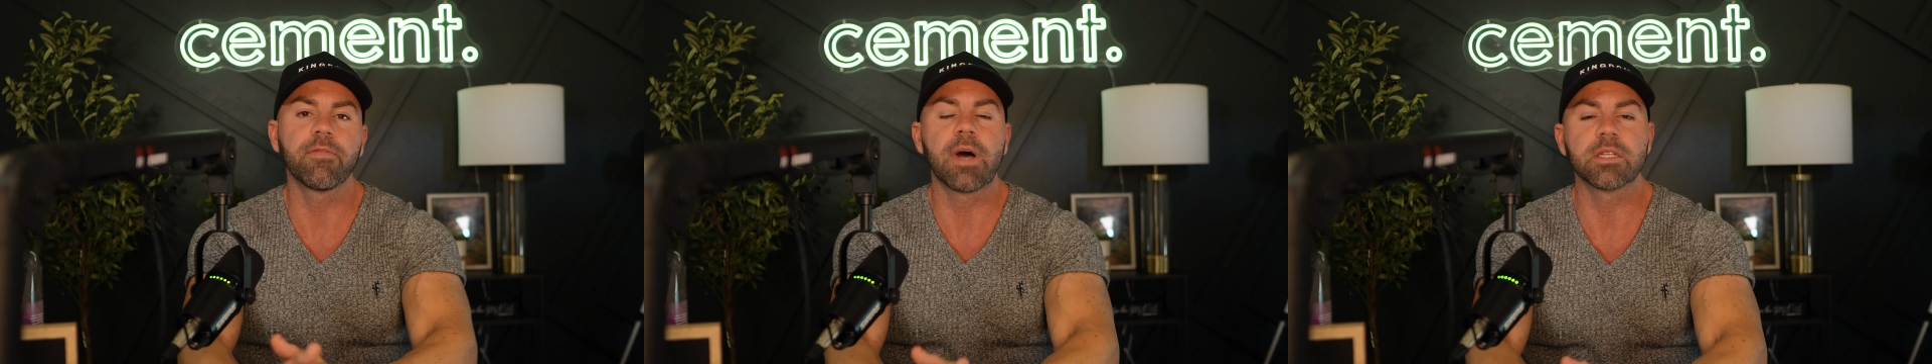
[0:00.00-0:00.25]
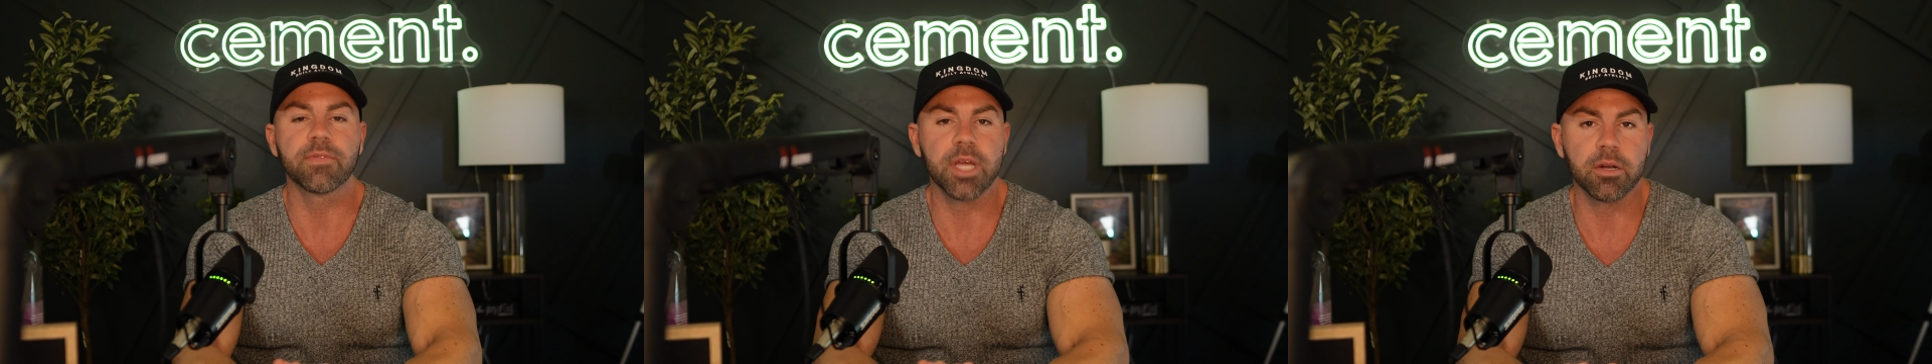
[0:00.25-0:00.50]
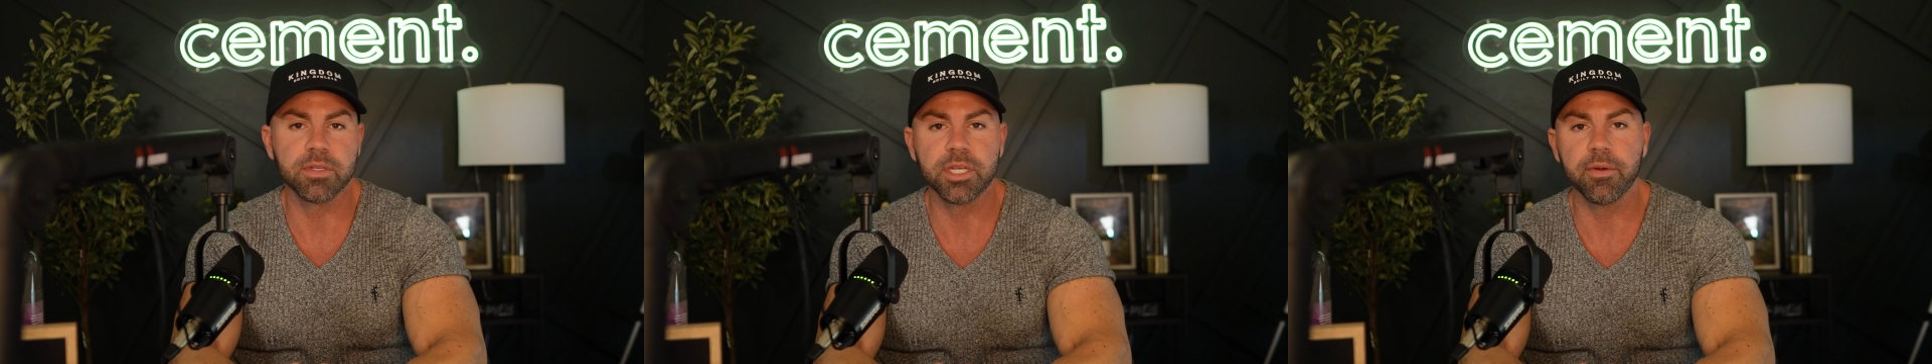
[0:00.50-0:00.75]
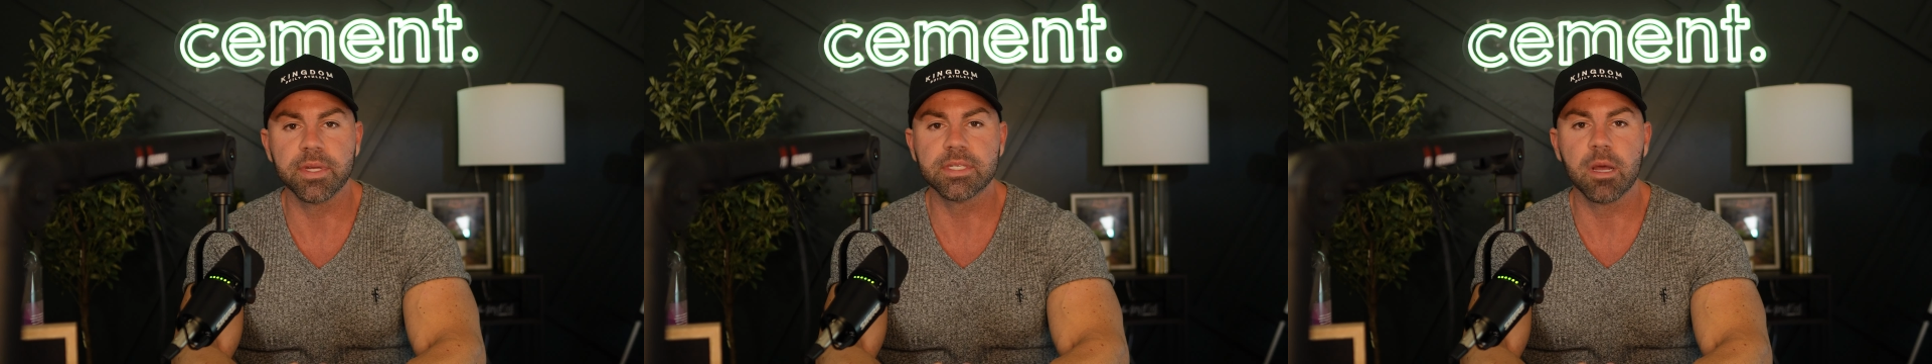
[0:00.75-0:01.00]

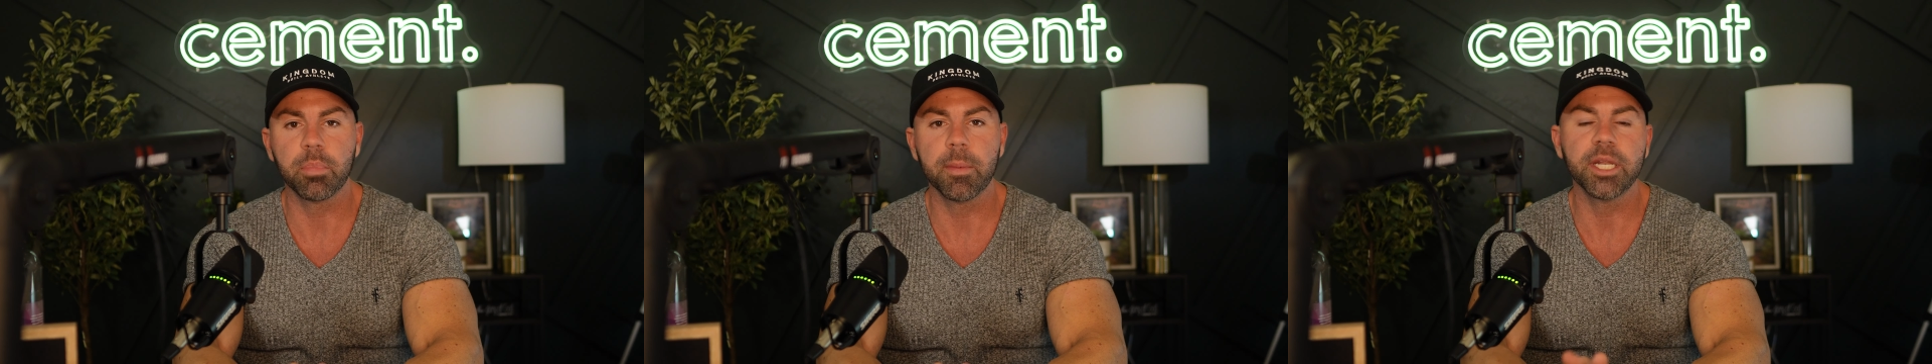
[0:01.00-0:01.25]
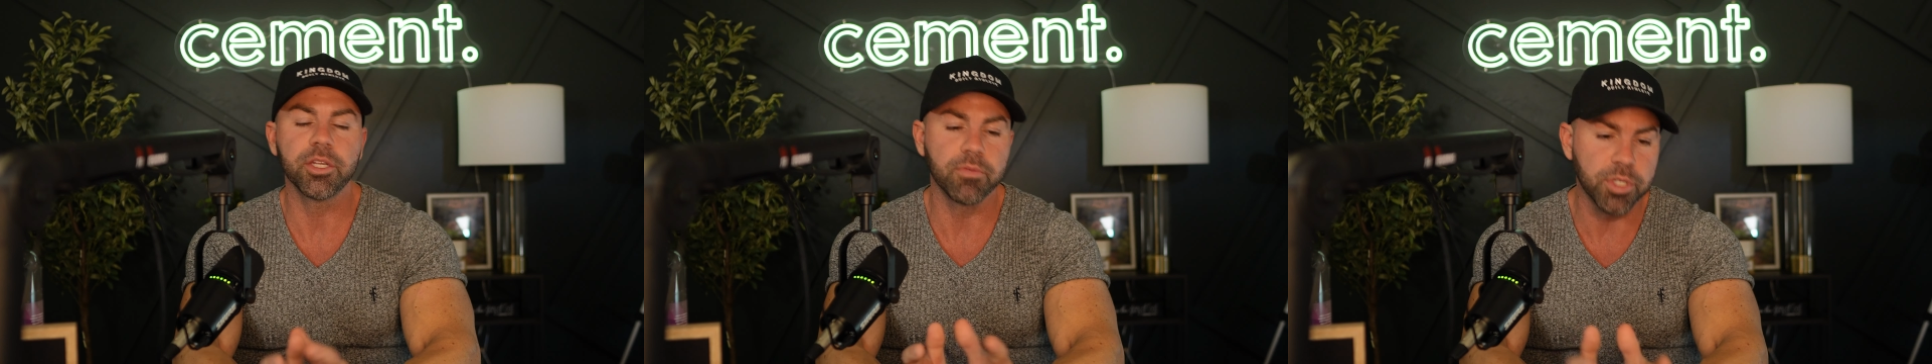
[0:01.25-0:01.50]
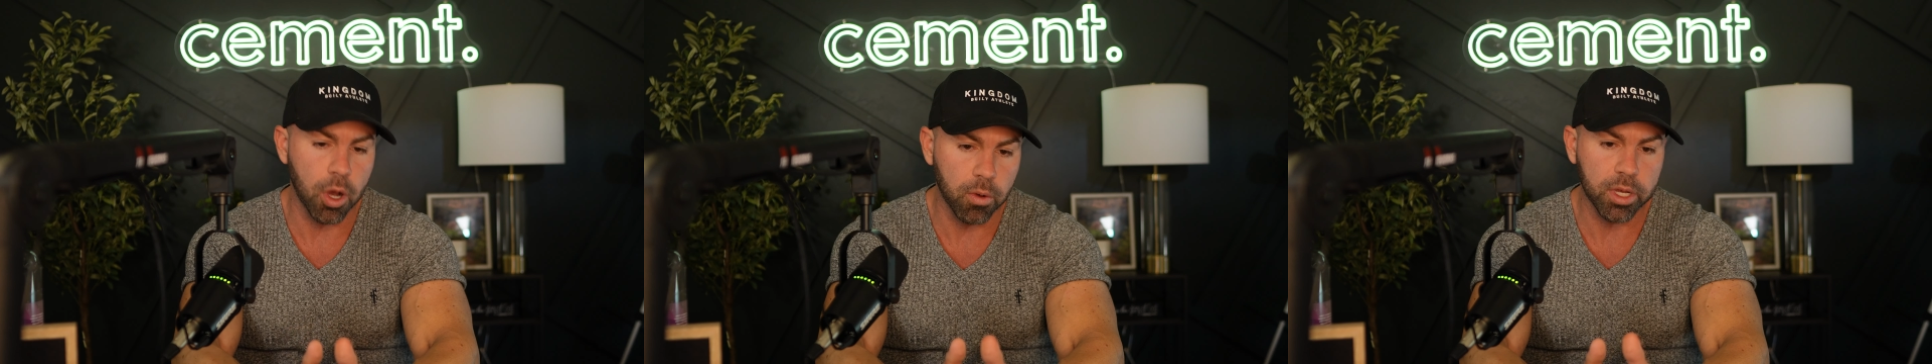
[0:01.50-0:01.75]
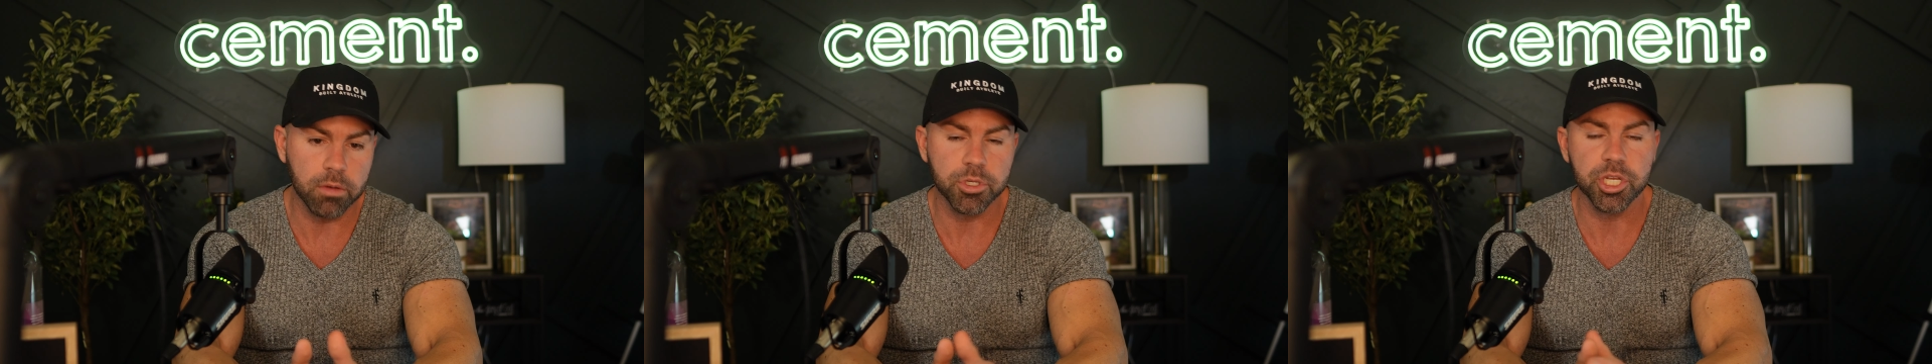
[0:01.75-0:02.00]
phosphatidylserine supplement, you don't
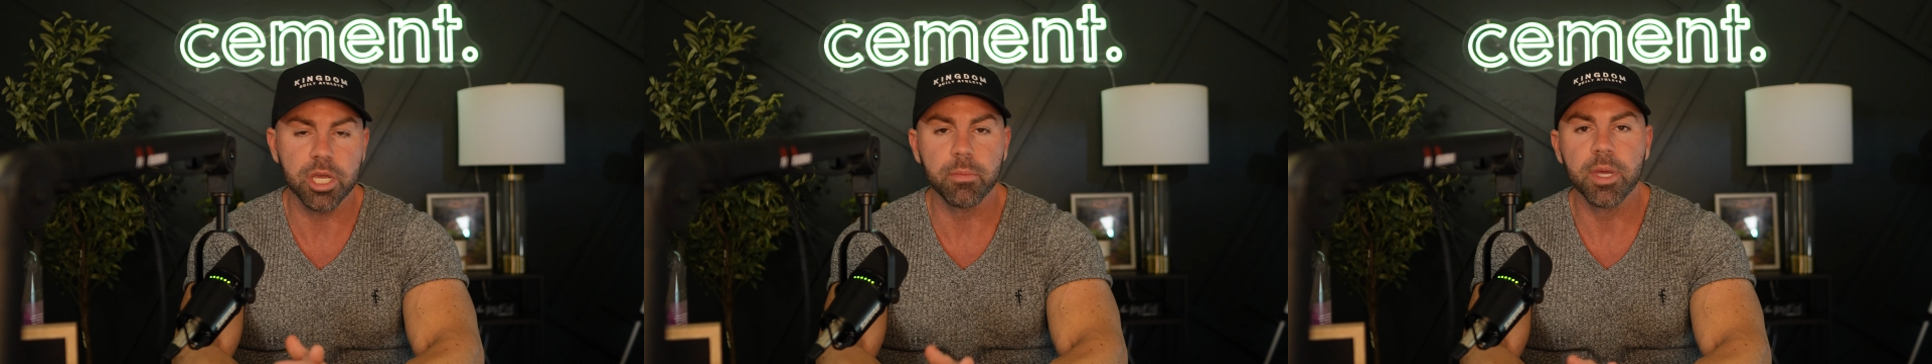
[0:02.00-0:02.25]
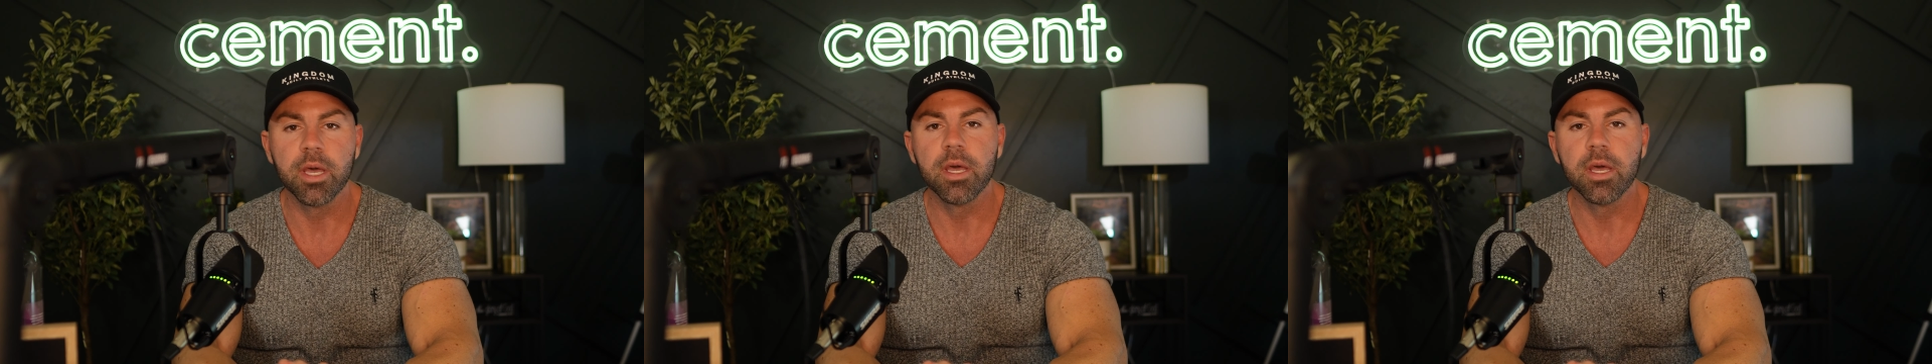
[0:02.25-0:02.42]
go cheap